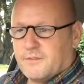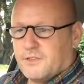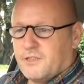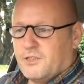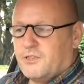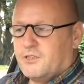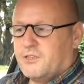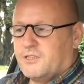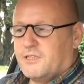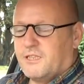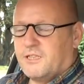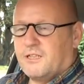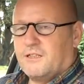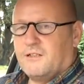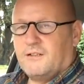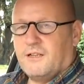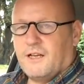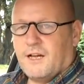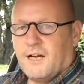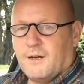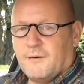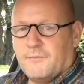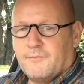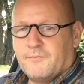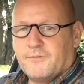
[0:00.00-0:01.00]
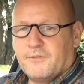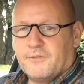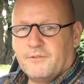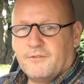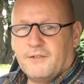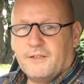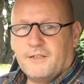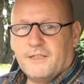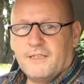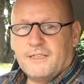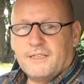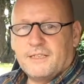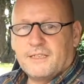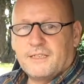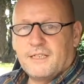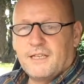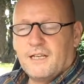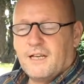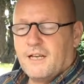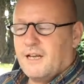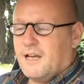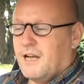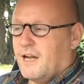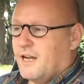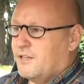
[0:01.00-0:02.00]
You signal up for right
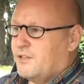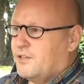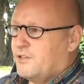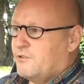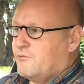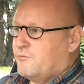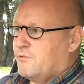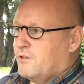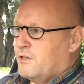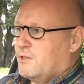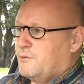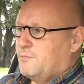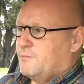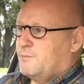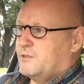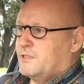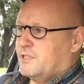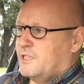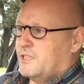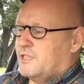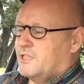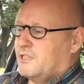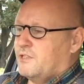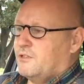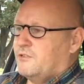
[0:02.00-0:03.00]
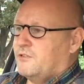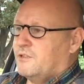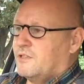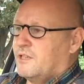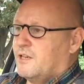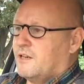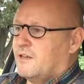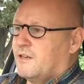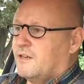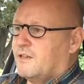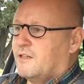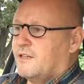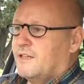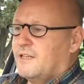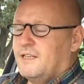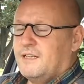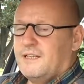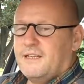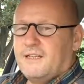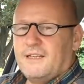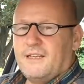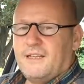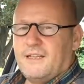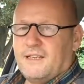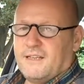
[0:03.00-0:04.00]
and you road position your car
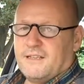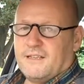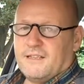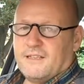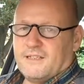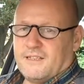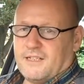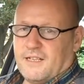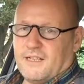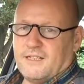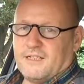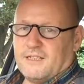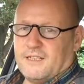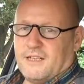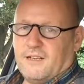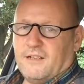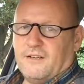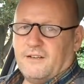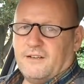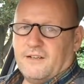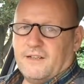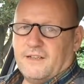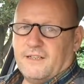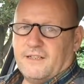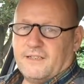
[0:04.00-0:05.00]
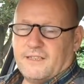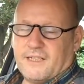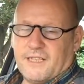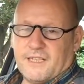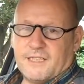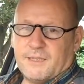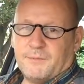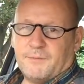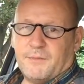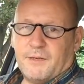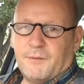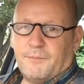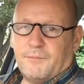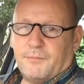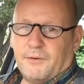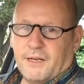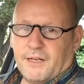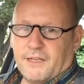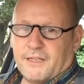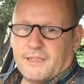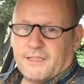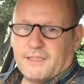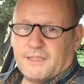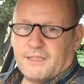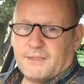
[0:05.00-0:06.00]
near the centre line. Takes a bit of
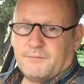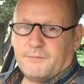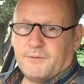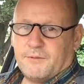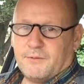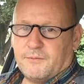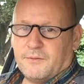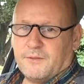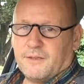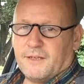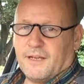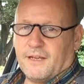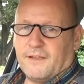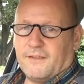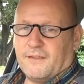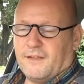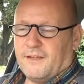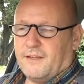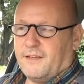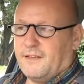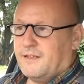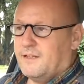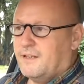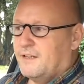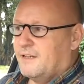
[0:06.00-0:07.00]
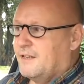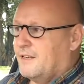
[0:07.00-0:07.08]
practice, but we'll get there.